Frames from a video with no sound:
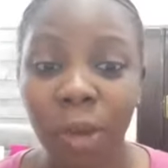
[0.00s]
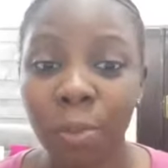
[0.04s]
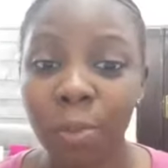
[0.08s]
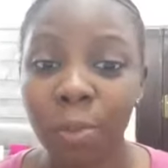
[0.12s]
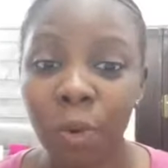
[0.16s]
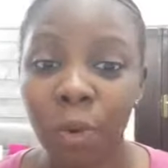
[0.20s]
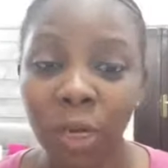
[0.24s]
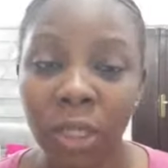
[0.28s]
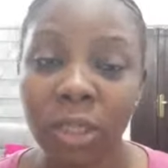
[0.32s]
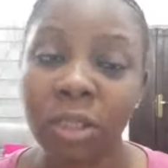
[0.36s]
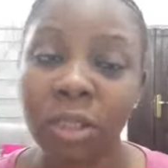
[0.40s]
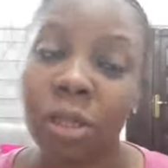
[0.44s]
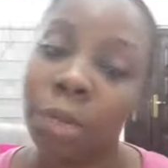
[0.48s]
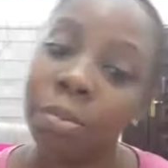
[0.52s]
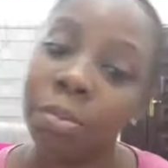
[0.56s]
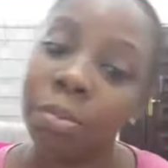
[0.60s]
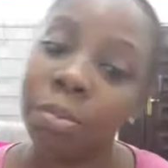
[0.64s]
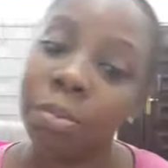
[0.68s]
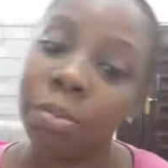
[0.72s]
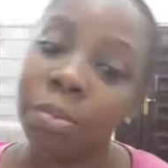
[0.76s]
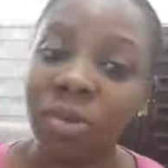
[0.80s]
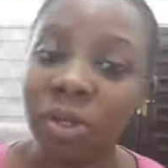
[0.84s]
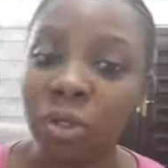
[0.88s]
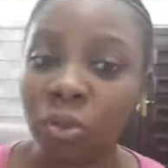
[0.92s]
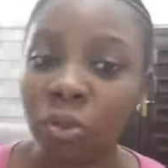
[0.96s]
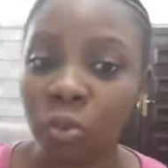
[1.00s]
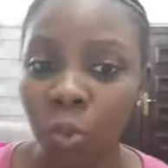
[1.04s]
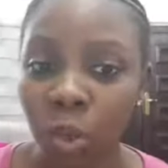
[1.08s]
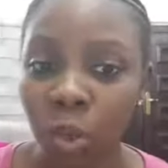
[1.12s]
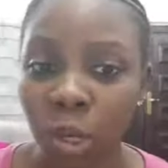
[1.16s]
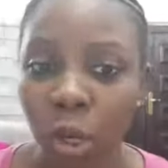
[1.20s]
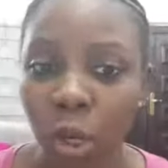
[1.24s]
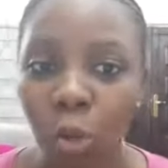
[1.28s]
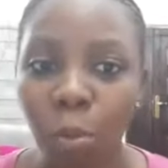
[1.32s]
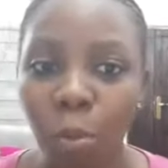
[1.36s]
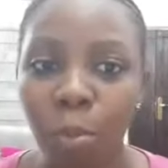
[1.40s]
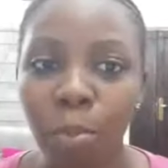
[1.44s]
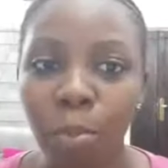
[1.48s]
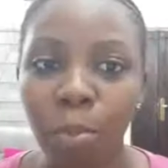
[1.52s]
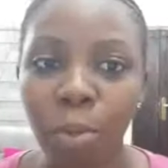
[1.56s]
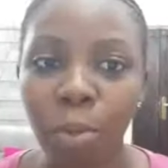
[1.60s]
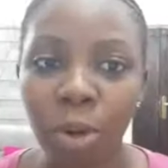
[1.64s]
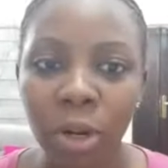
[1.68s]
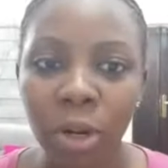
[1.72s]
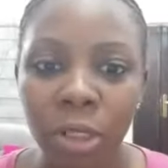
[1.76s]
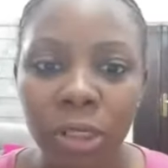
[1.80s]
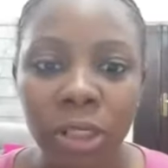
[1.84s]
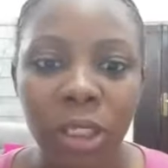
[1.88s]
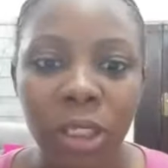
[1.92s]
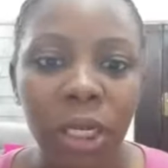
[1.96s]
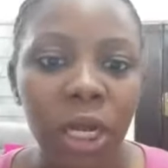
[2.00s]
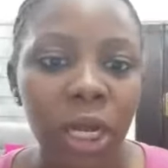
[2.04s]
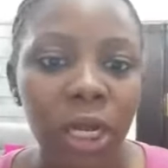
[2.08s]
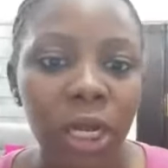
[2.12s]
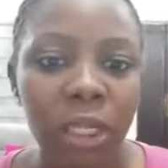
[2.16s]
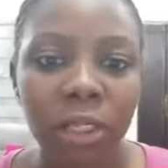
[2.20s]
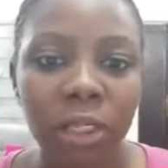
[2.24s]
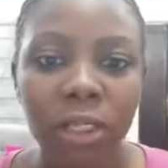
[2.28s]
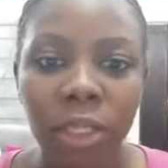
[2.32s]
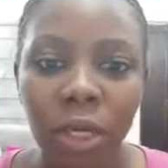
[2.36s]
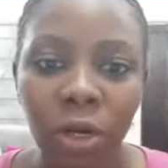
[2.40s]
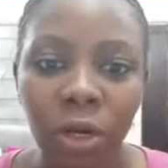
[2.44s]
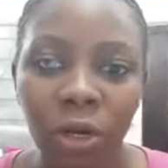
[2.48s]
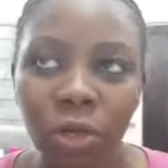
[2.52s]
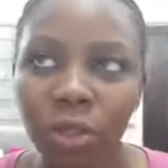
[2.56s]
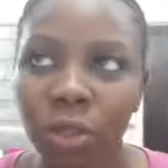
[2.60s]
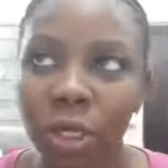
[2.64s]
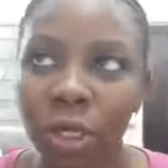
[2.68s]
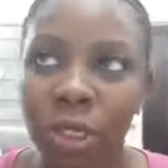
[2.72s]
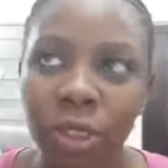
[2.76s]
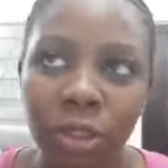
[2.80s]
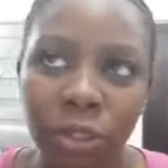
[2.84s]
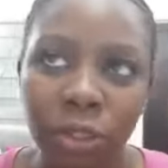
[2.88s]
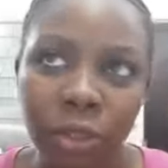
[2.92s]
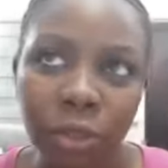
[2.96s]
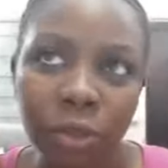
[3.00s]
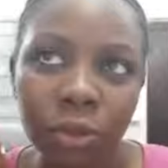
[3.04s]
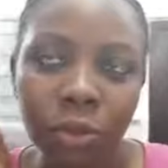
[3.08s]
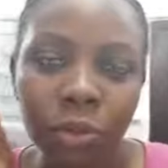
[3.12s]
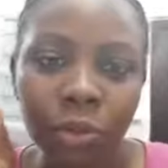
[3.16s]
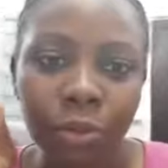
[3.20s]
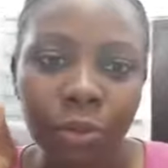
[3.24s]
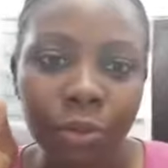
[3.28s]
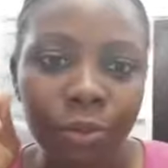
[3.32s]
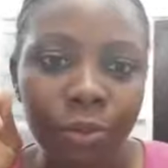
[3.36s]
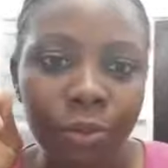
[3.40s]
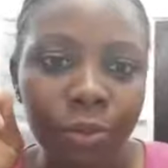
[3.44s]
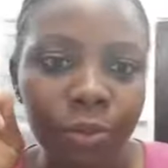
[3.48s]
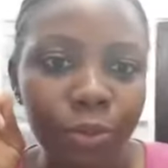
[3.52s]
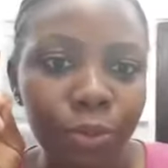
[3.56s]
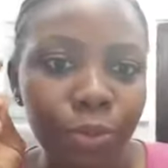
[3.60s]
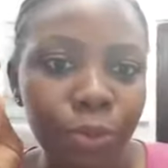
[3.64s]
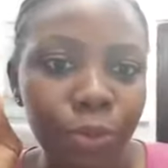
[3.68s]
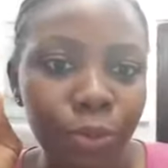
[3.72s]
Abroad, it's competitive as well, but they're not trying to,